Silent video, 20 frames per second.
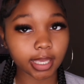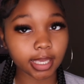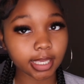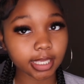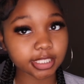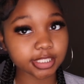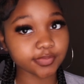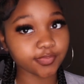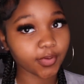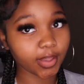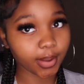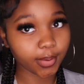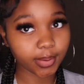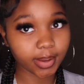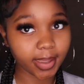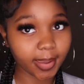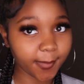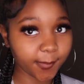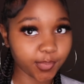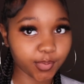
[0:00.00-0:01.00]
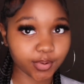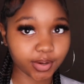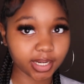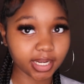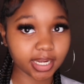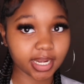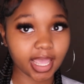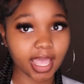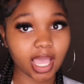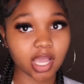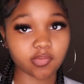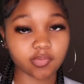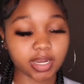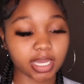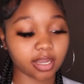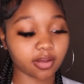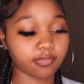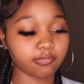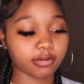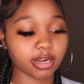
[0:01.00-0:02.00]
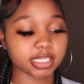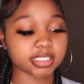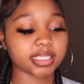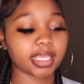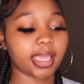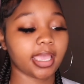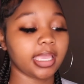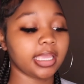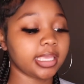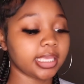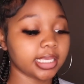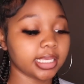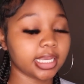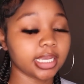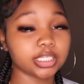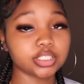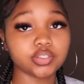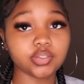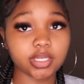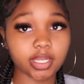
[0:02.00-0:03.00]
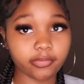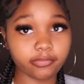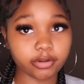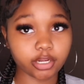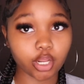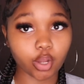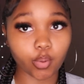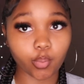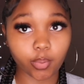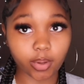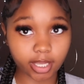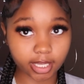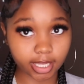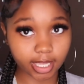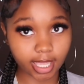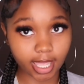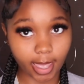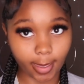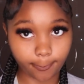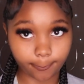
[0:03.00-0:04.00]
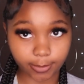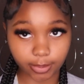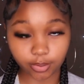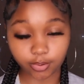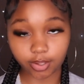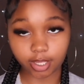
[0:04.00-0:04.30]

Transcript: it's very important to have like a first aid kit because you never know what can happen.